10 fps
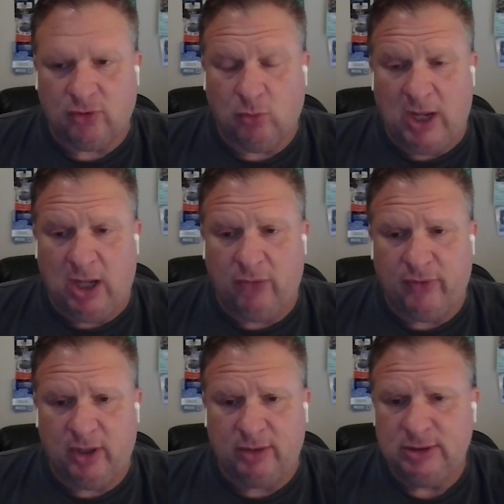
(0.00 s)
a
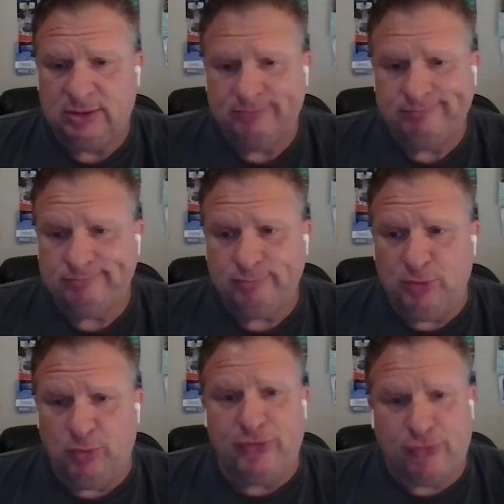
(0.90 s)
while.
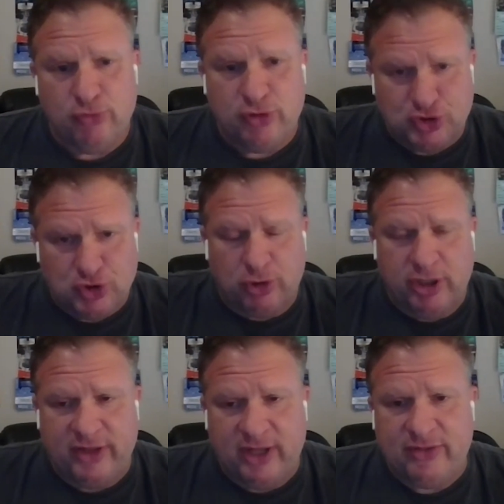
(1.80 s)
You went through the
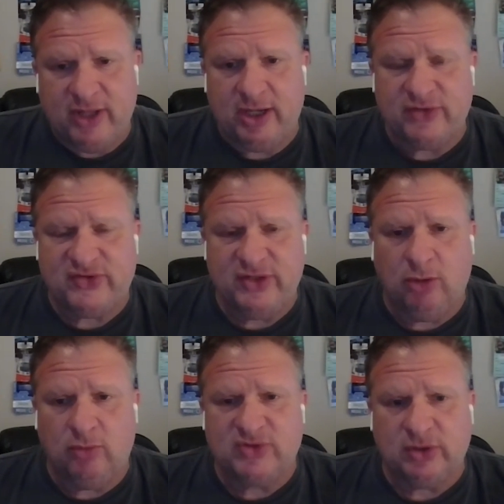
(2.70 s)
journey that
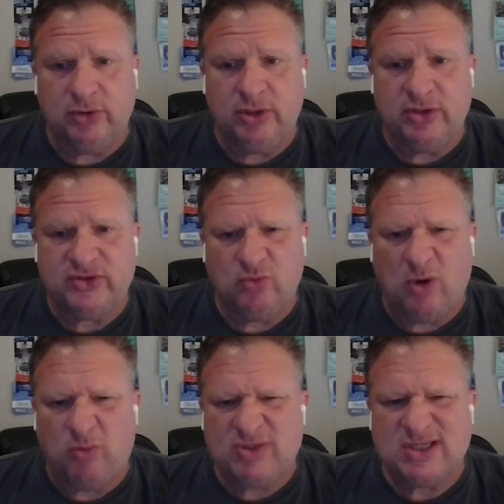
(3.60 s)
CL was alluding to.
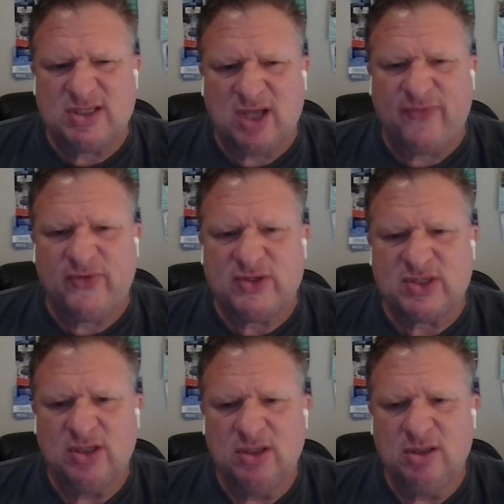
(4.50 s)
What was the
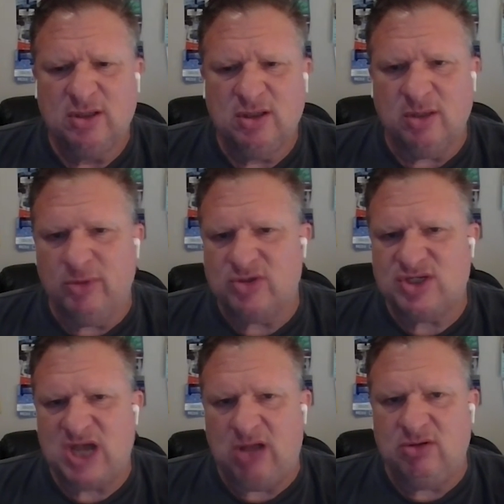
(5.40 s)
toughest, the
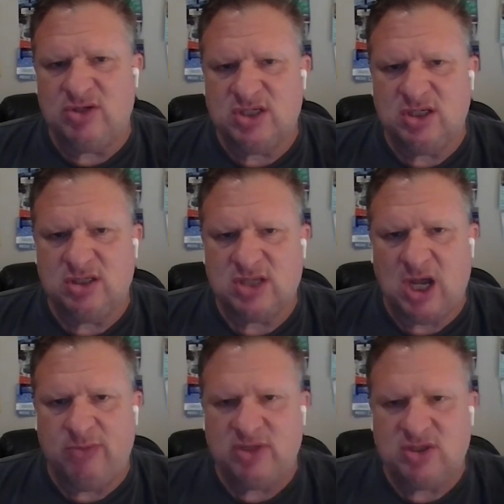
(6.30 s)
most challenging
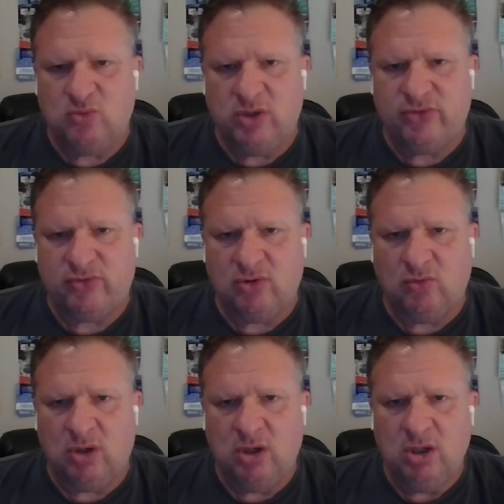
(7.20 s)
time that you went
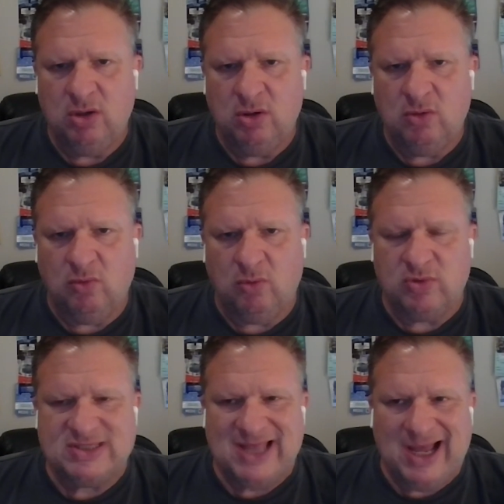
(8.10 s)
through?
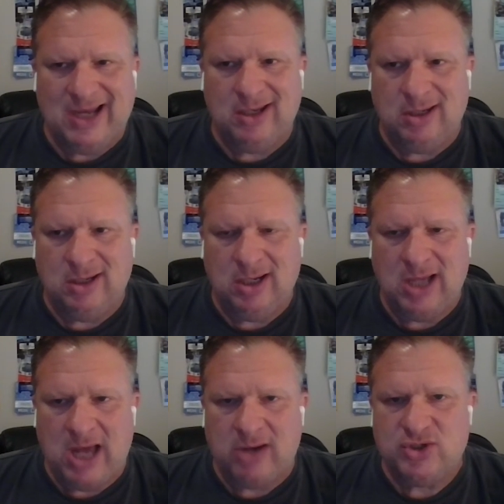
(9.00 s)
What was that,
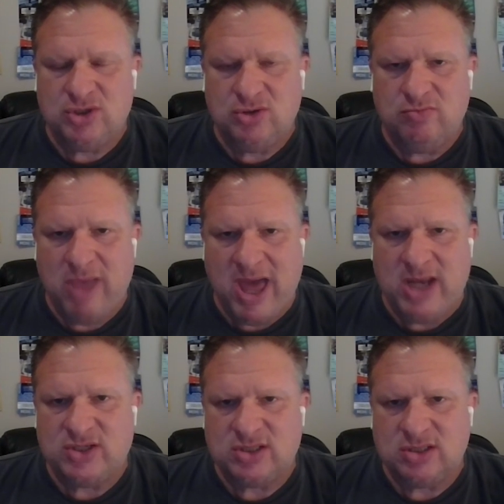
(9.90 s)
and how did you
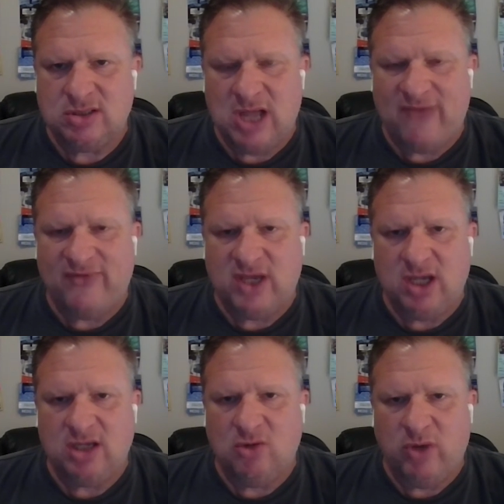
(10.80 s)
manage to
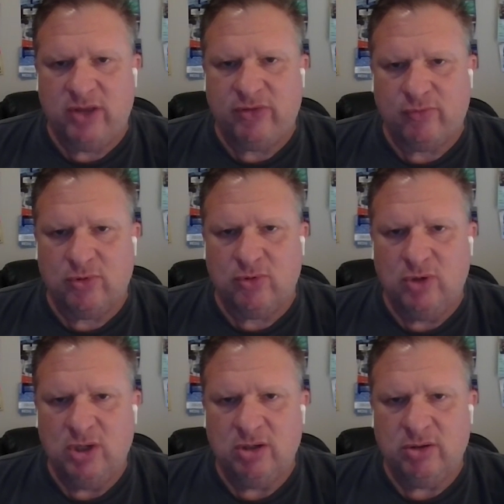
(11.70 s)
navigate your way
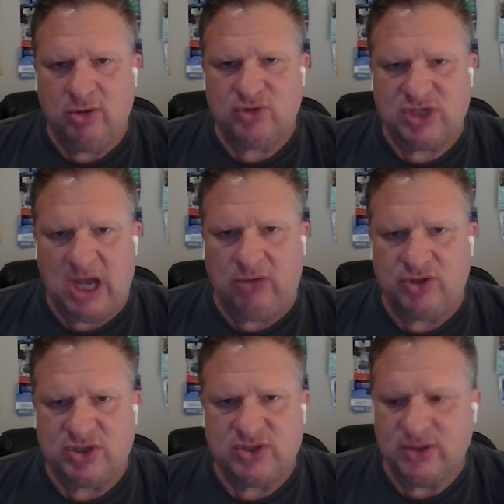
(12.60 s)
through those
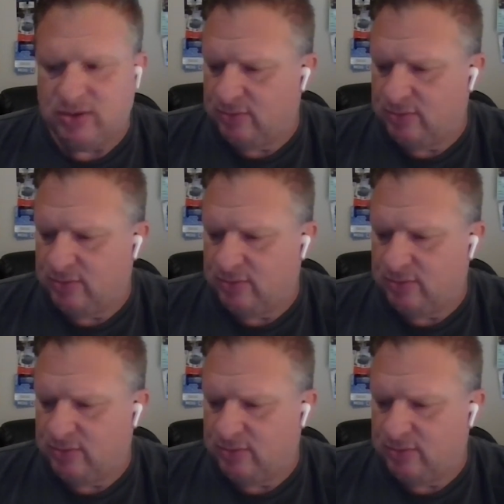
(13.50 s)
challenges?